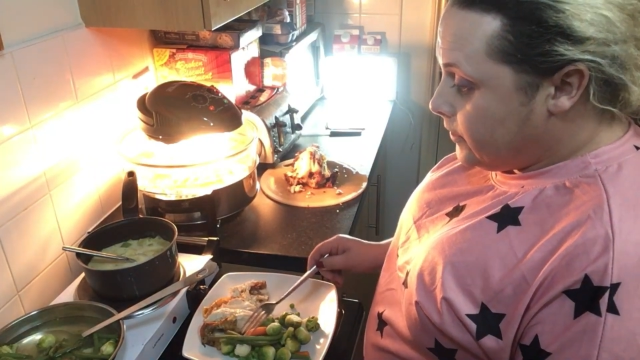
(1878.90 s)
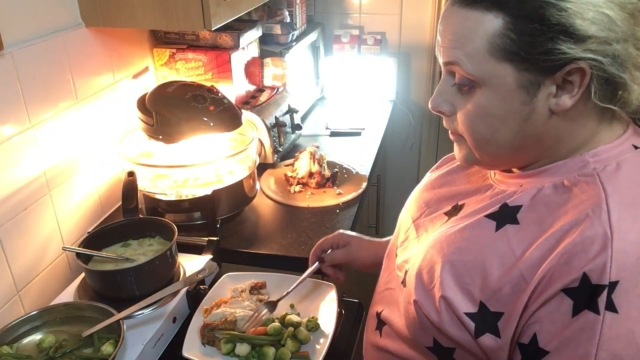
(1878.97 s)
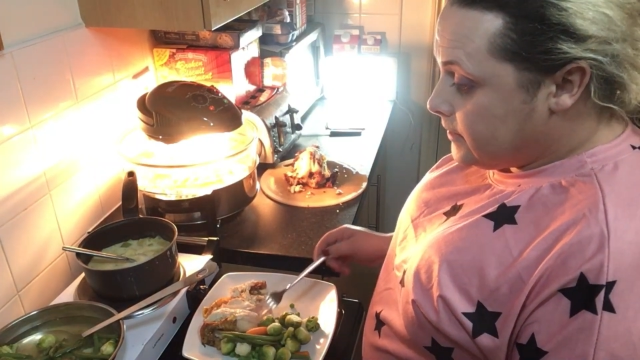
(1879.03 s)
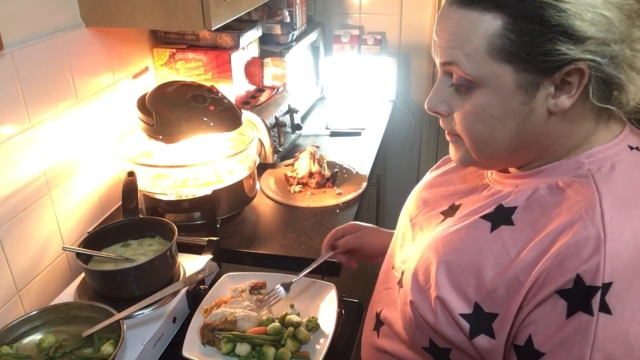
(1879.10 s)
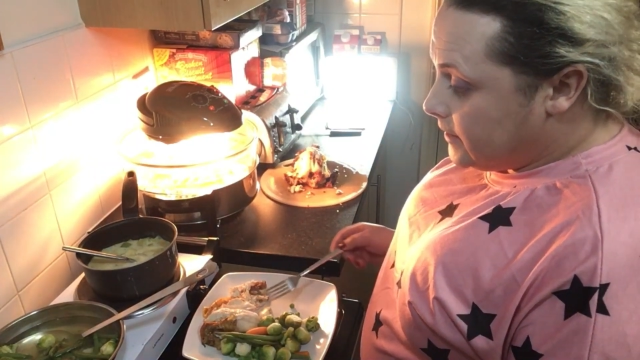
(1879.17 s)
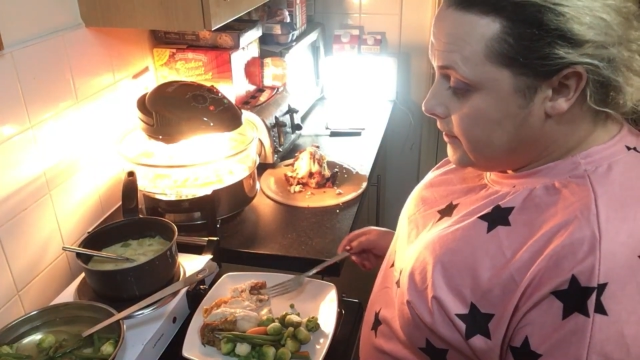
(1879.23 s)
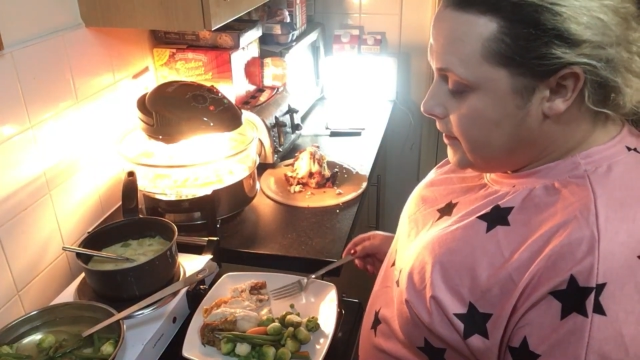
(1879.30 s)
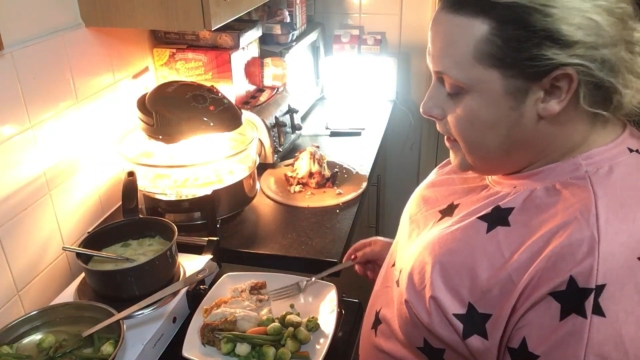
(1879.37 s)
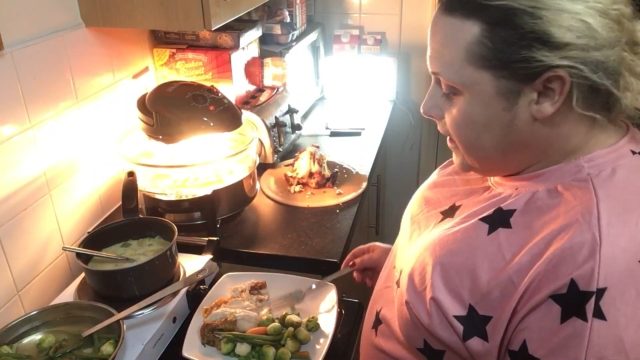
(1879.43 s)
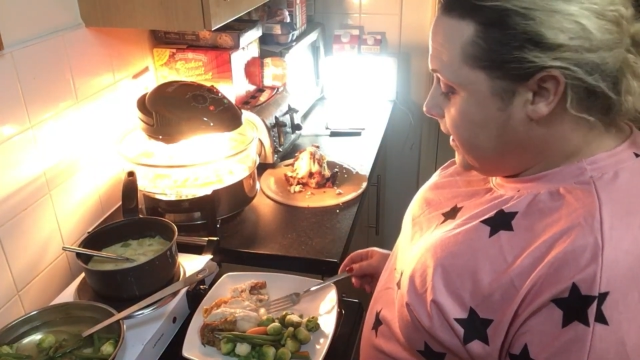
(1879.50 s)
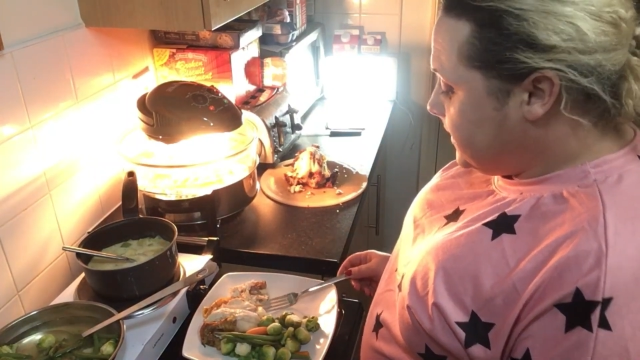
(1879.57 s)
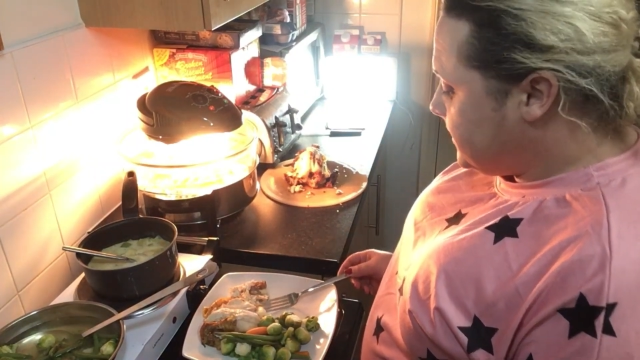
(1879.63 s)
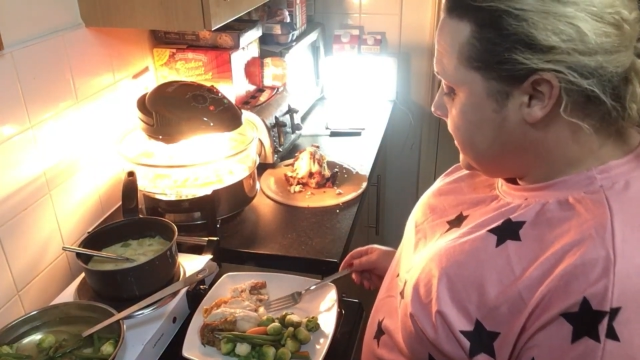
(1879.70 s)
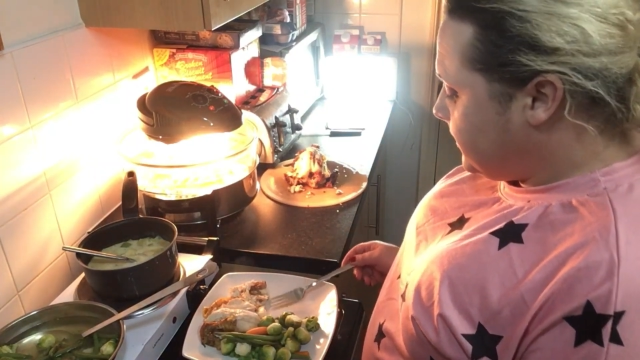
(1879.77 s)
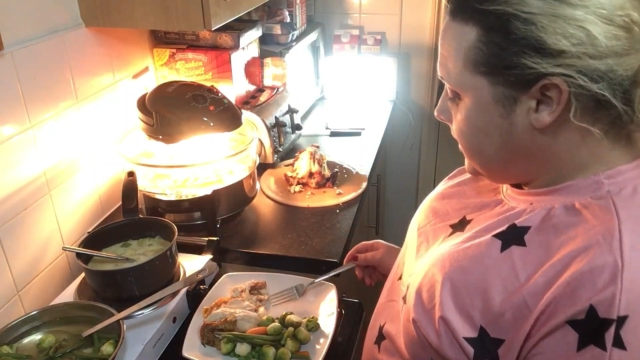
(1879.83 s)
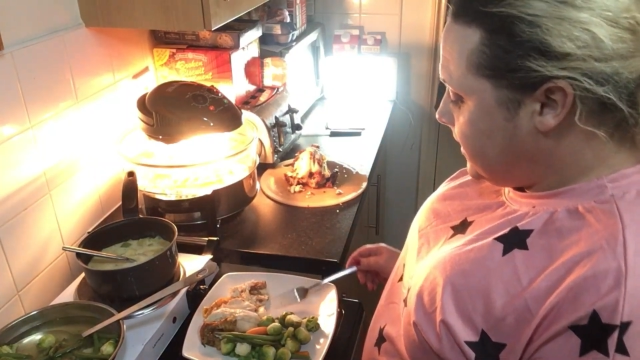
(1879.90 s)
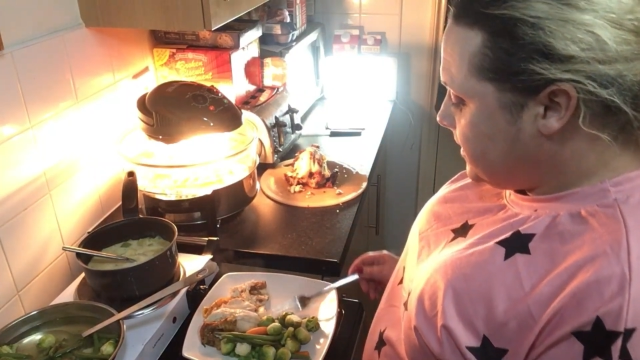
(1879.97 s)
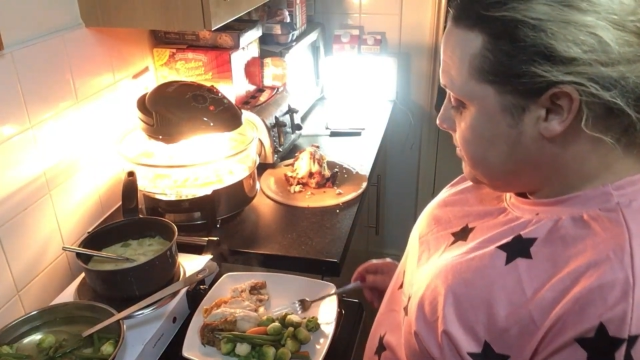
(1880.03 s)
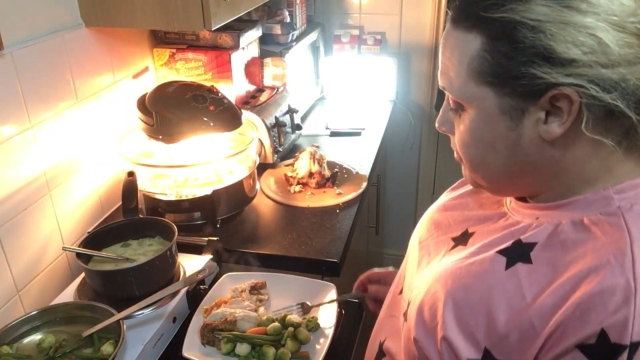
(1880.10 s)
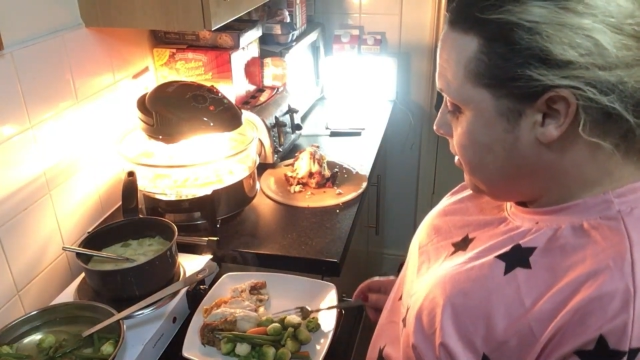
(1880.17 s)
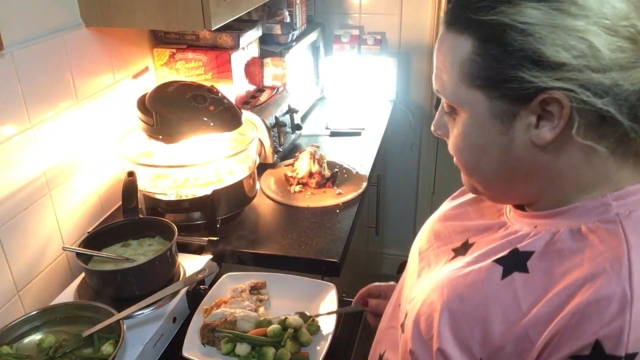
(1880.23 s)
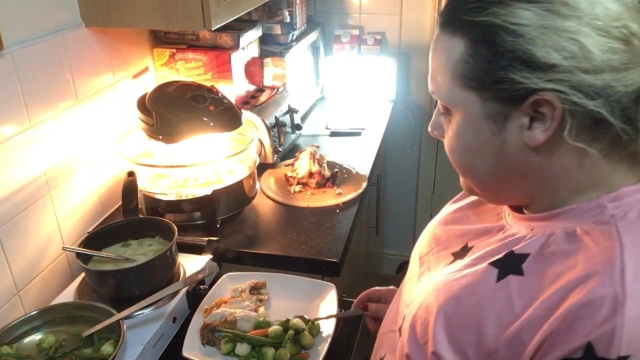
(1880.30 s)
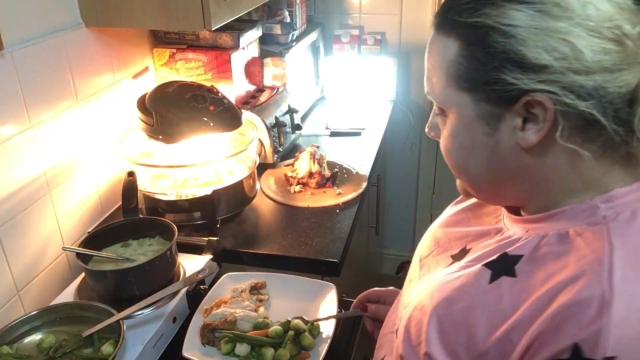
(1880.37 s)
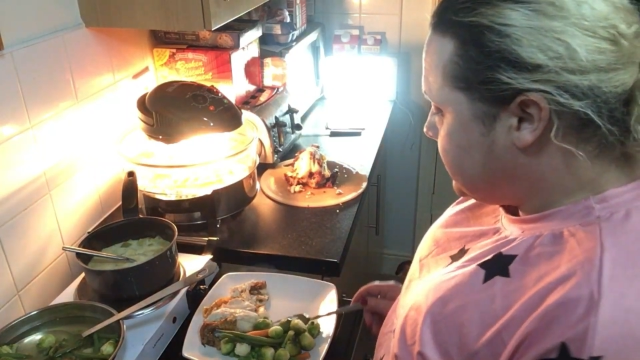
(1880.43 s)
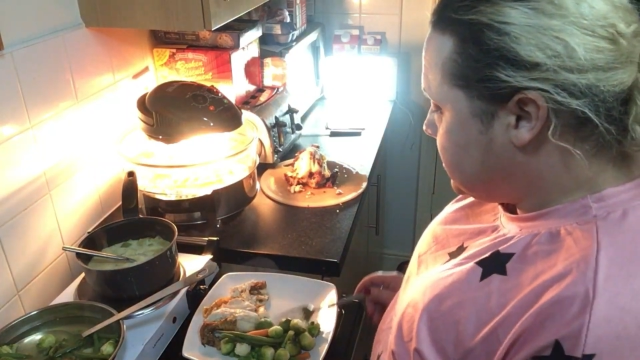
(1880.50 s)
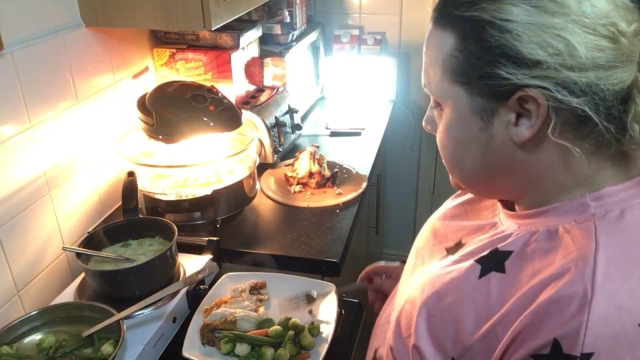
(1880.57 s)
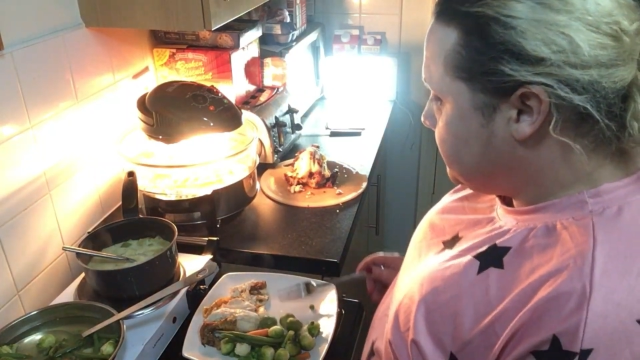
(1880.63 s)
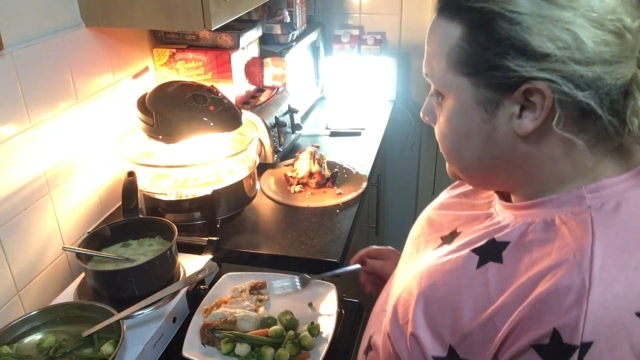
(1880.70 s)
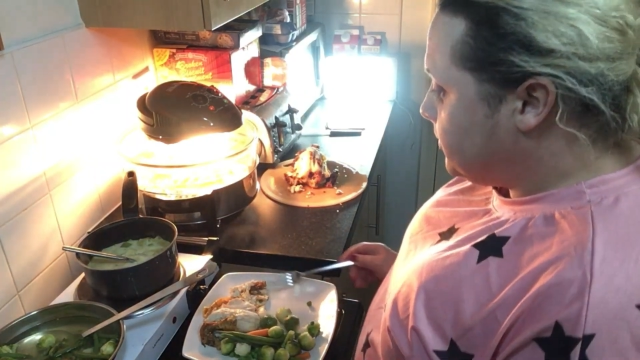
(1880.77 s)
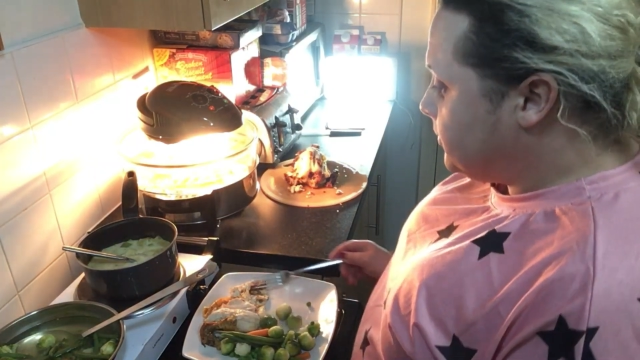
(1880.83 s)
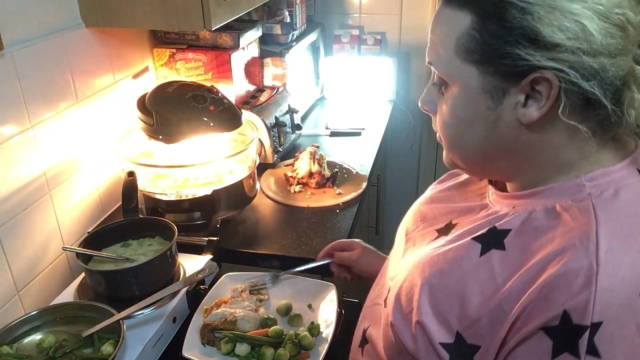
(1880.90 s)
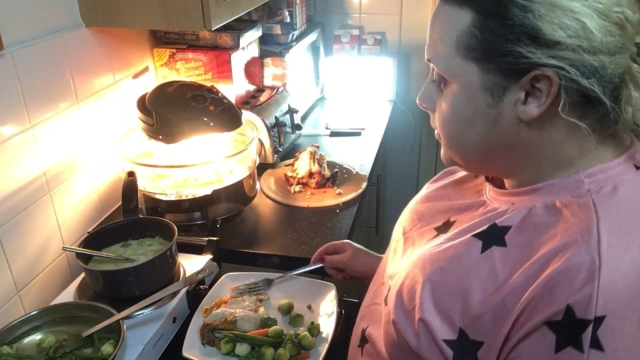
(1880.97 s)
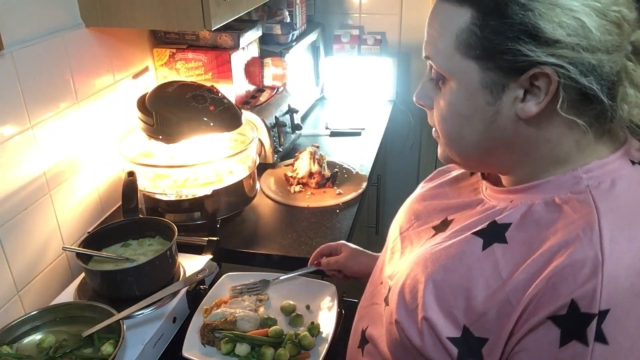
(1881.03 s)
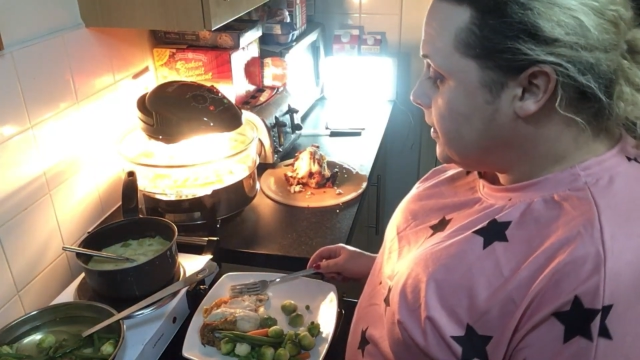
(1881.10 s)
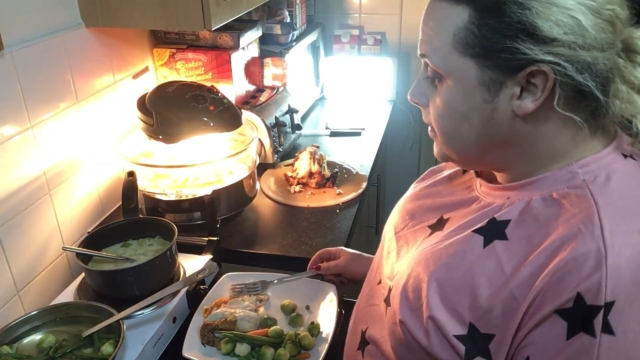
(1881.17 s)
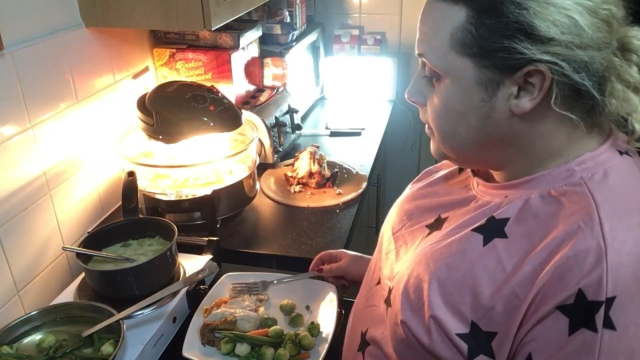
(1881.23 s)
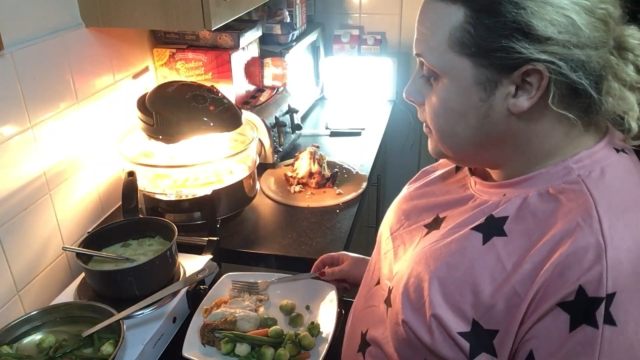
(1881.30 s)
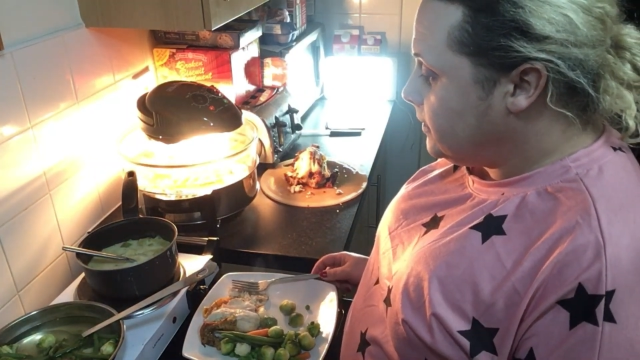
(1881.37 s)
So yeah, so there's my vegetables,